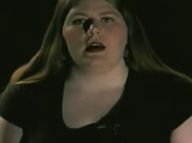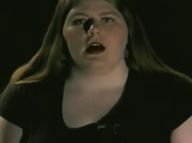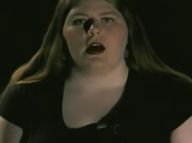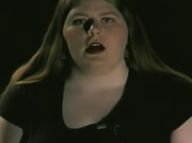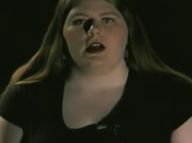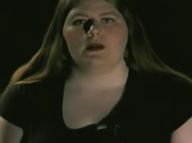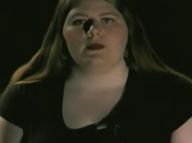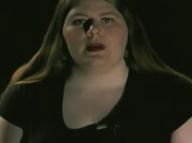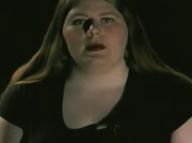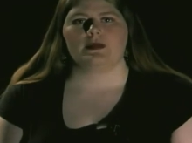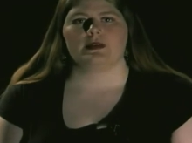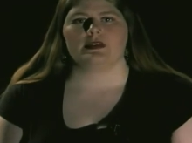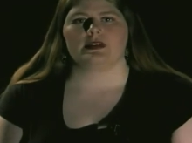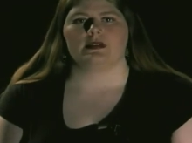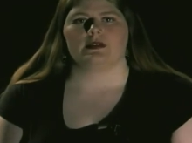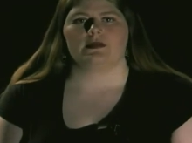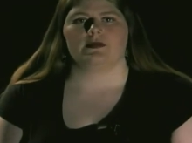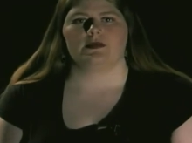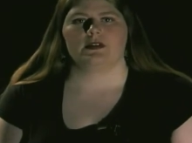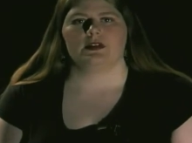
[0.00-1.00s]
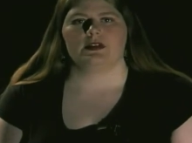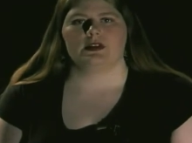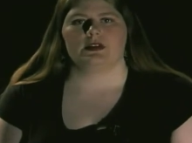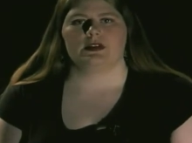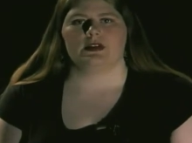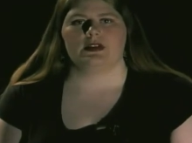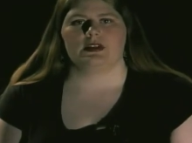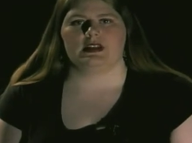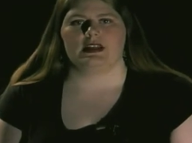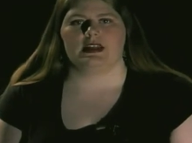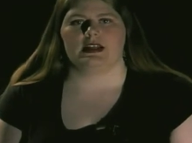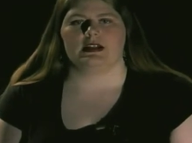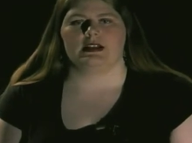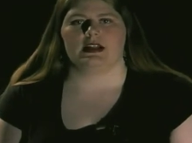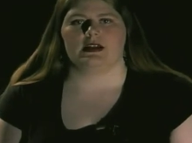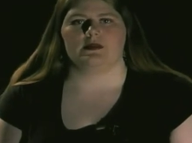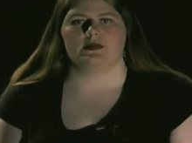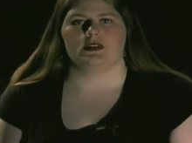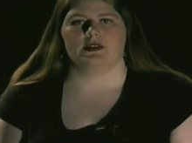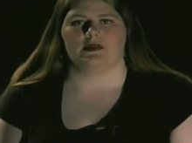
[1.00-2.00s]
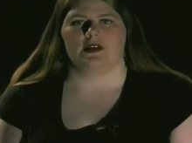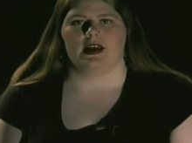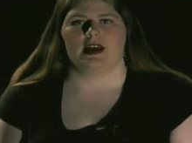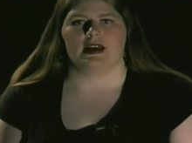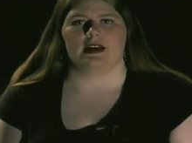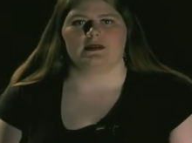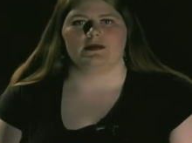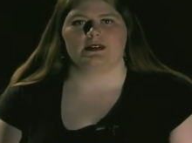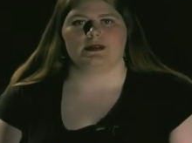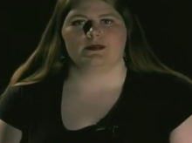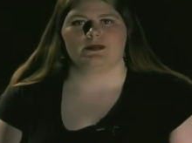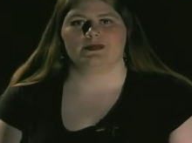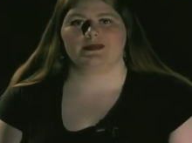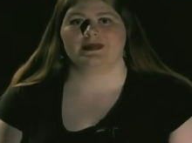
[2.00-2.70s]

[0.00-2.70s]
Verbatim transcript: all members of the first 13 club survived.